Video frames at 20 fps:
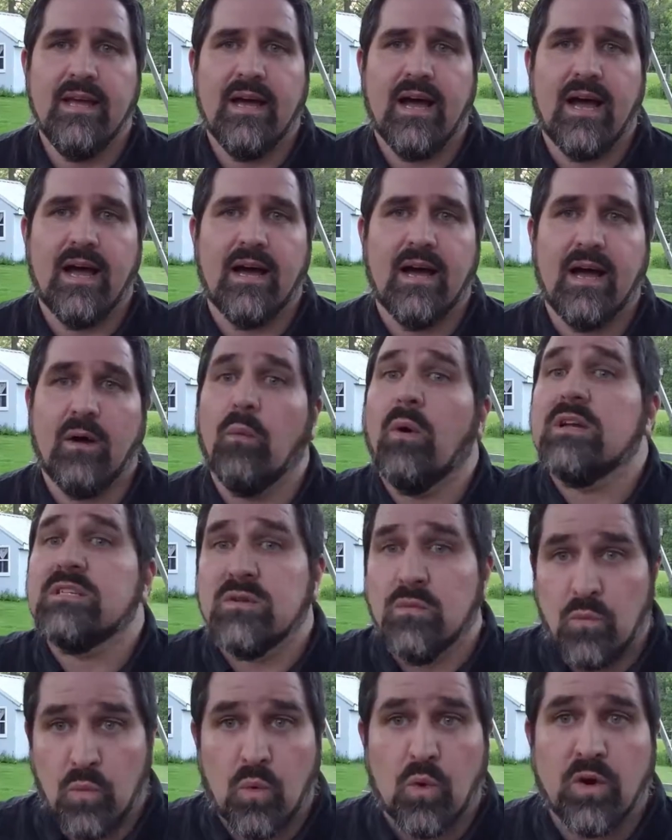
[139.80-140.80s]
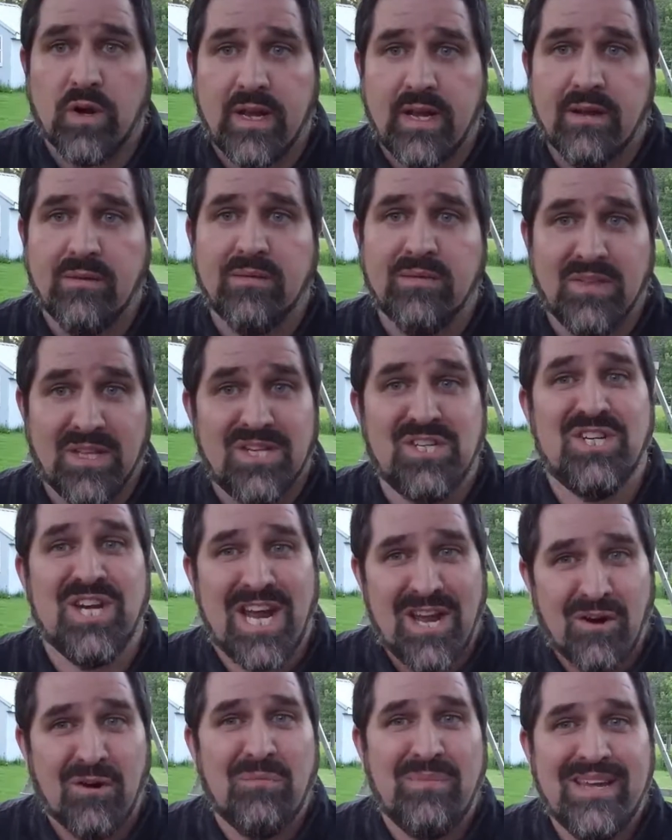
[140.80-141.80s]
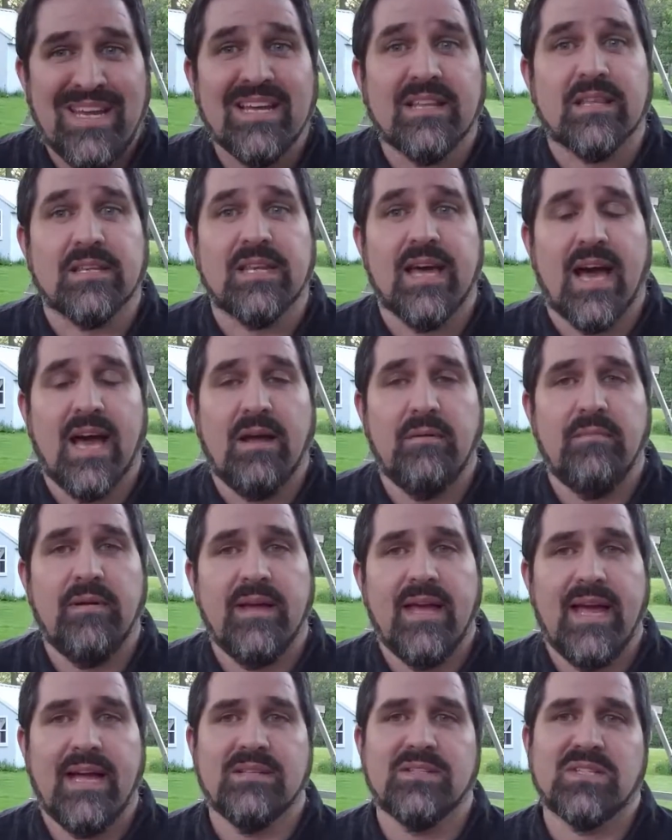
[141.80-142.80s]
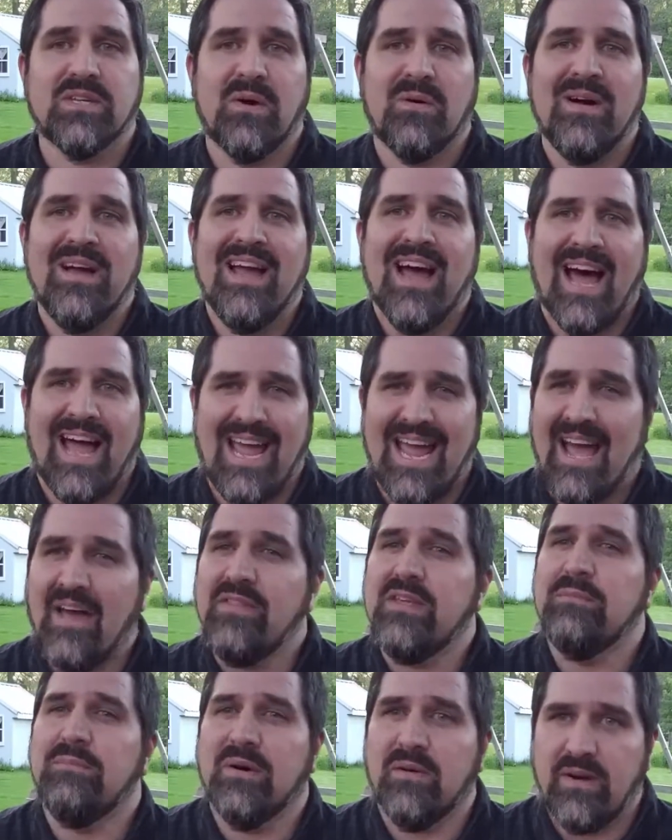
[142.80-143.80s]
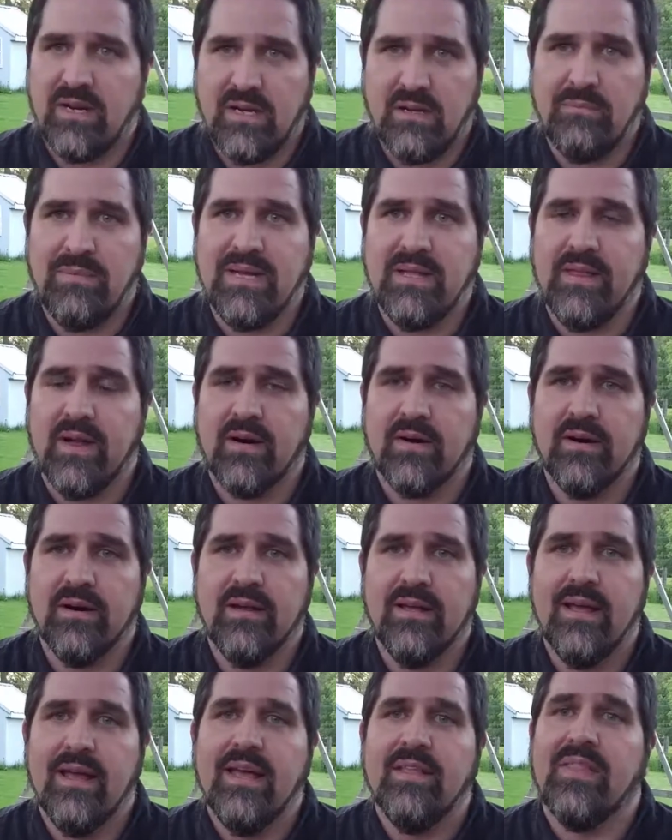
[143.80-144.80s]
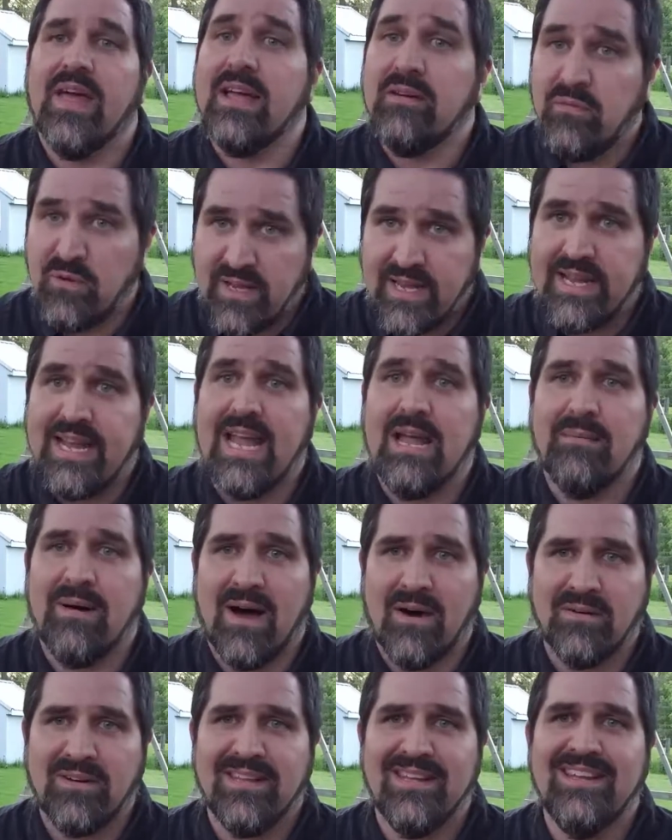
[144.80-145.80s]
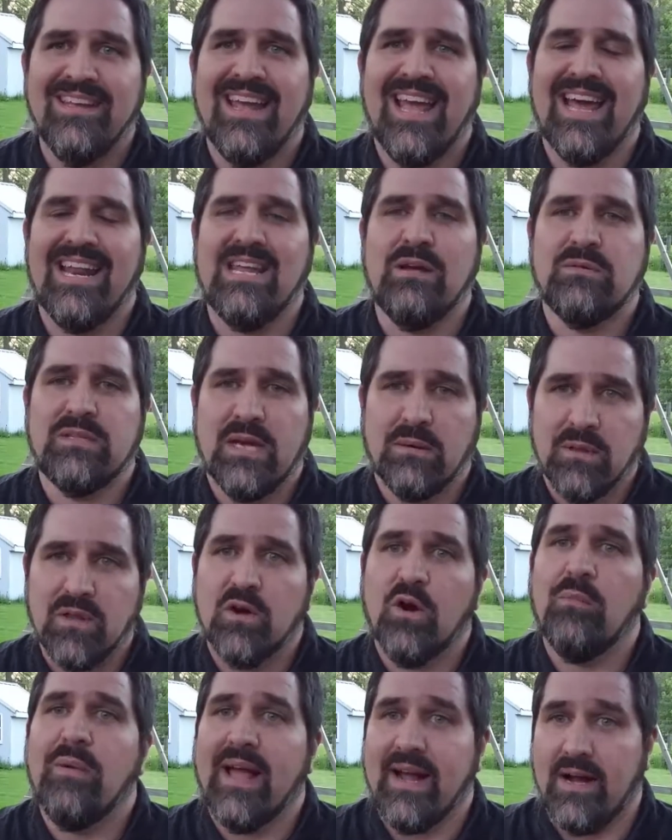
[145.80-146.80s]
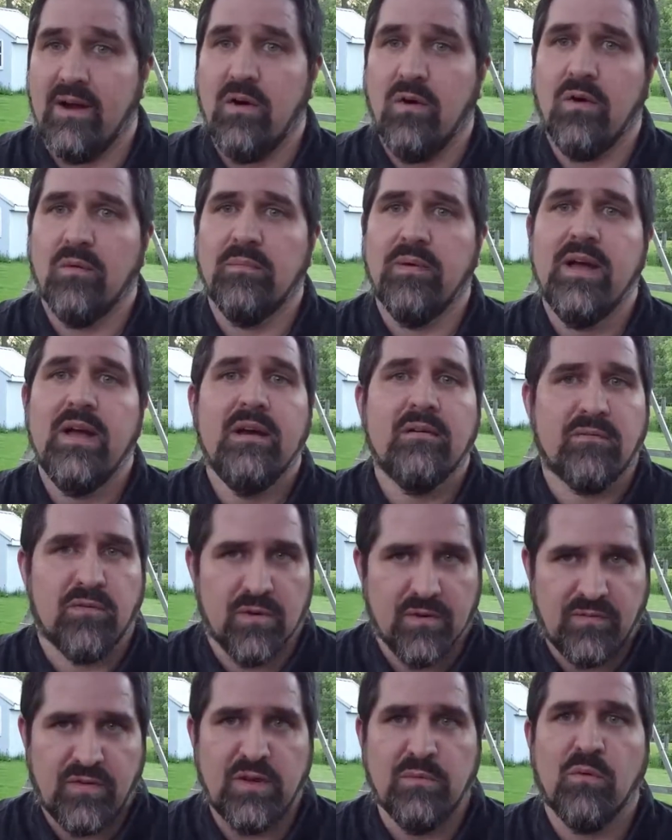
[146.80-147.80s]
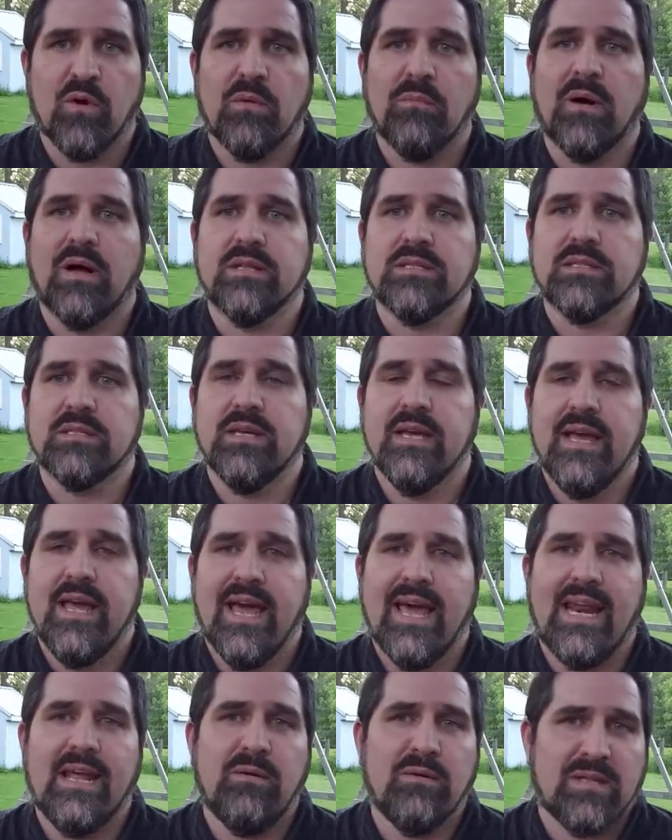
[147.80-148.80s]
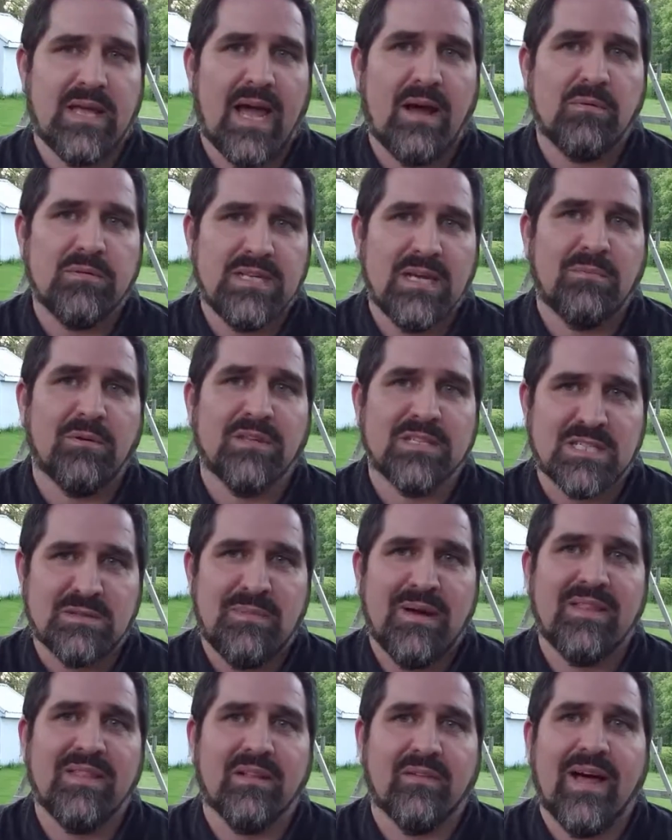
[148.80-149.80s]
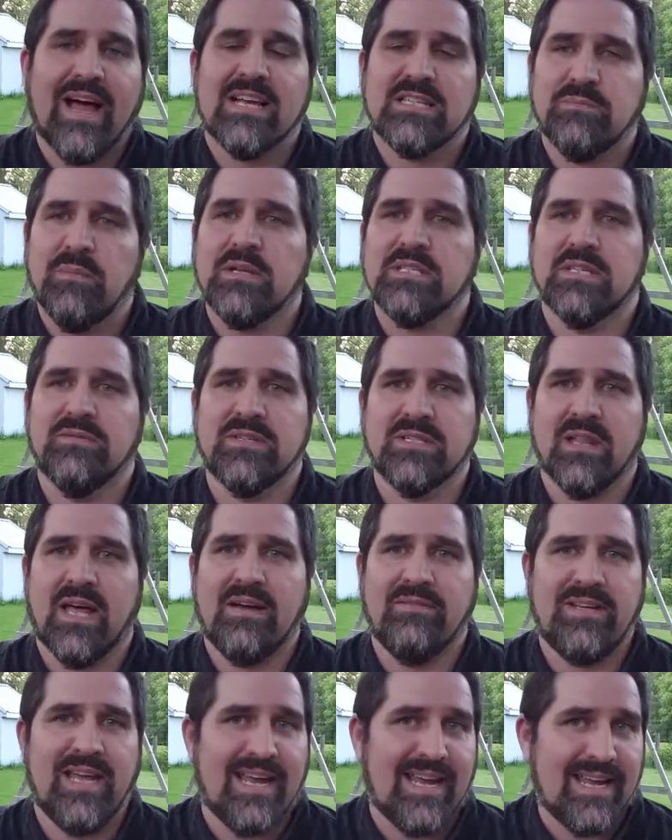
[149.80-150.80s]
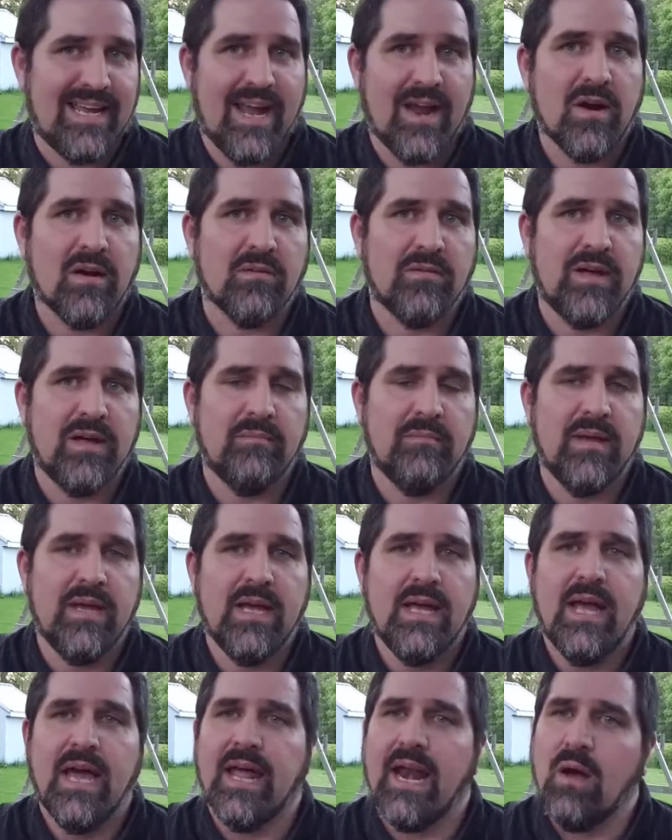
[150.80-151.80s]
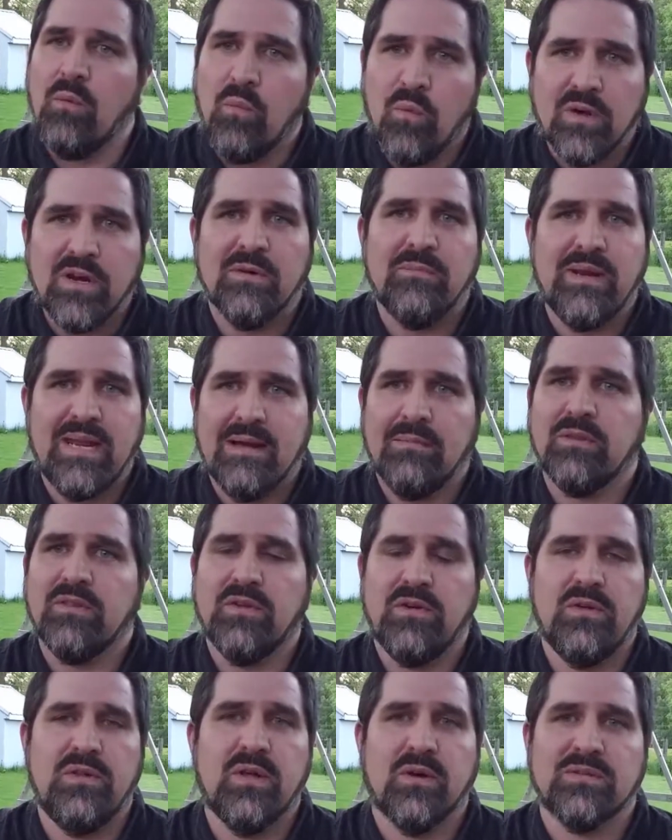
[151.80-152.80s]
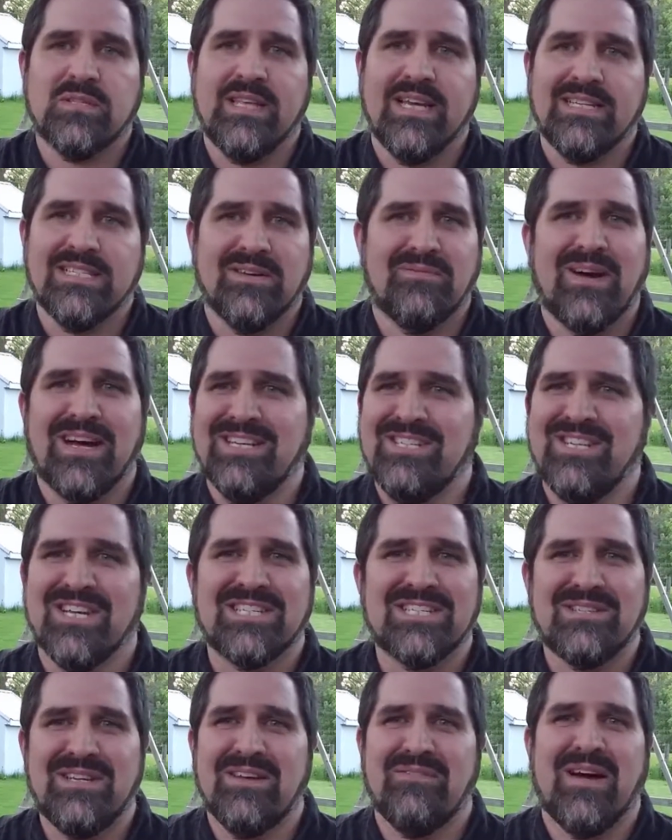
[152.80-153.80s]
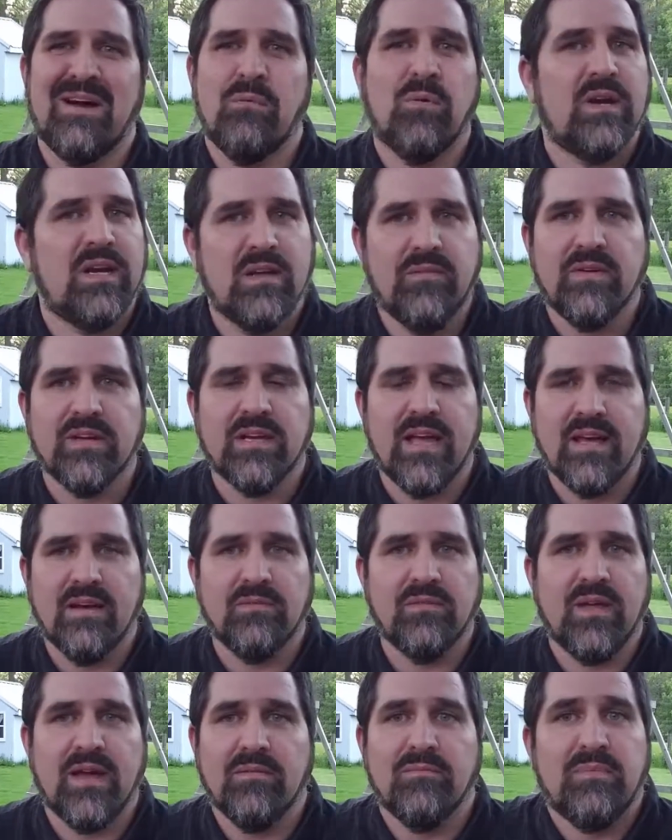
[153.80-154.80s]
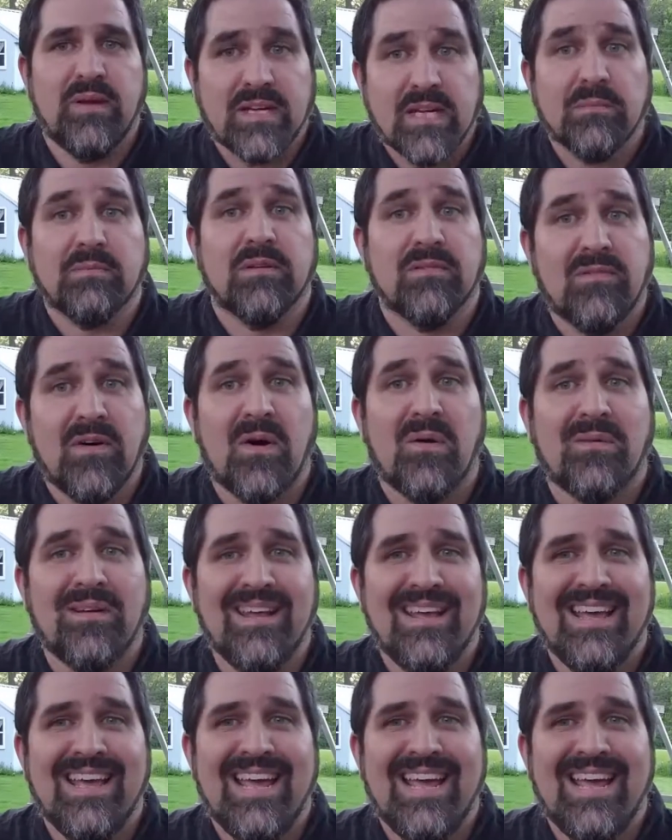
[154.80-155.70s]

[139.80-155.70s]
I wasn't working the job at the time, and so I had the ability to be there. Thankfully, he came out, and he was able to go back home for a few more months, and I was able to spend the last months of his life taking care of him, and I wouldn't have been able to do those things if I wouldn't have picked up the phone